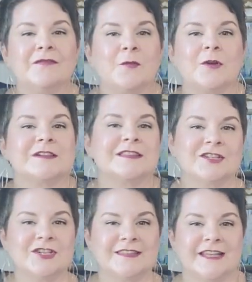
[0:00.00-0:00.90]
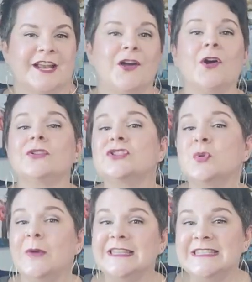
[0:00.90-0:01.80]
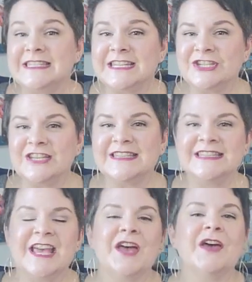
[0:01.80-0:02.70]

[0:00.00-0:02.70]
for stitches that I call twin stitches.